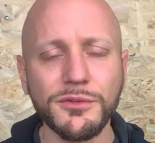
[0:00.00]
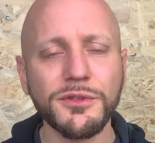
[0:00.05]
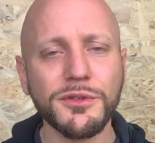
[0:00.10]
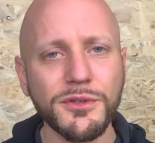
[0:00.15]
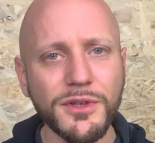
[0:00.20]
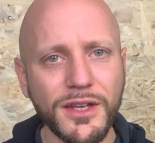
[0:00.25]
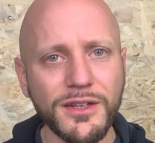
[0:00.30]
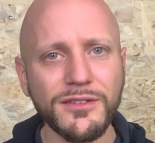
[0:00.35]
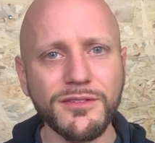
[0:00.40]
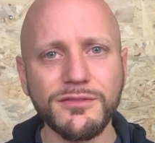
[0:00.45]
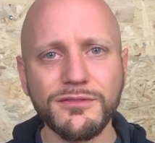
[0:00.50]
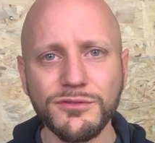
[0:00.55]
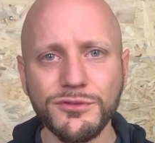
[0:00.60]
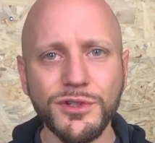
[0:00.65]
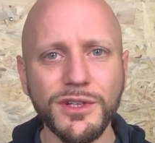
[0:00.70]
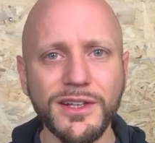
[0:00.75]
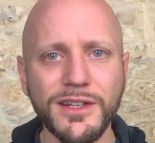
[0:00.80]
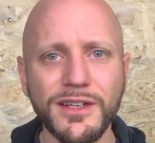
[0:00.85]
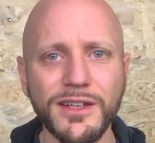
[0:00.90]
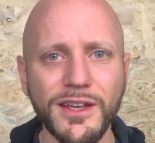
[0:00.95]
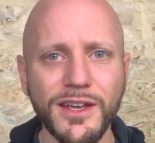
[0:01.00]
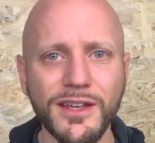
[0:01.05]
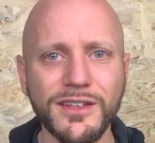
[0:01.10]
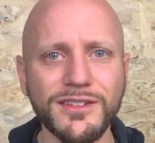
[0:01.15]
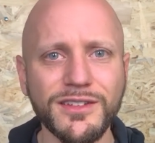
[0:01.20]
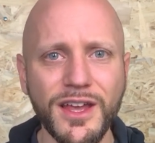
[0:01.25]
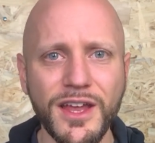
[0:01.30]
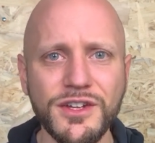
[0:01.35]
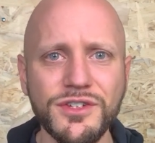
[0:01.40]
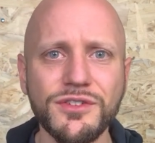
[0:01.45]
you can really
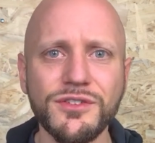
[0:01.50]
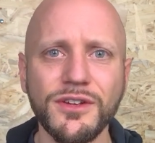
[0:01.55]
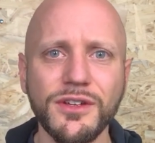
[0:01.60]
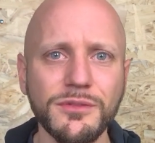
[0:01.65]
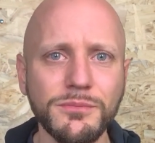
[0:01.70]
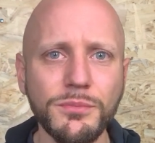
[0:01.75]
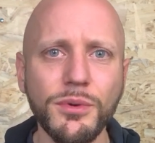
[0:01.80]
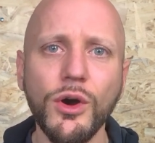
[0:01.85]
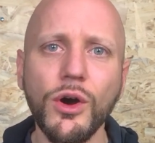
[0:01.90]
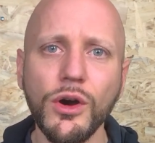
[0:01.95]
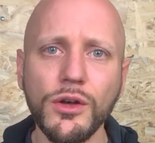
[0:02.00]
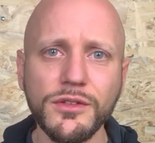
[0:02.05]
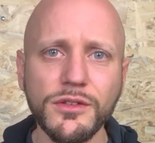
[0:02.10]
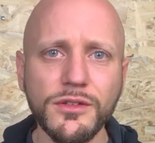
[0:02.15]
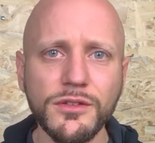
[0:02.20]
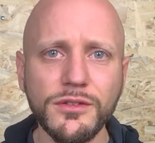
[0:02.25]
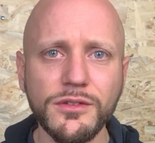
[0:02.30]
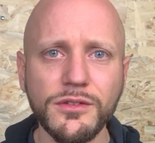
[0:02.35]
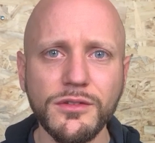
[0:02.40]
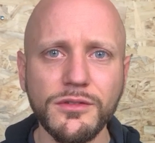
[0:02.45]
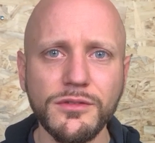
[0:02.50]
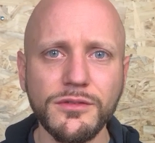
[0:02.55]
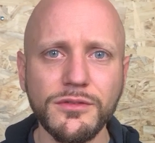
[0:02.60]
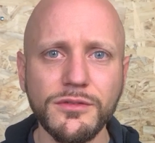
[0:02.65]
exaggerate pauses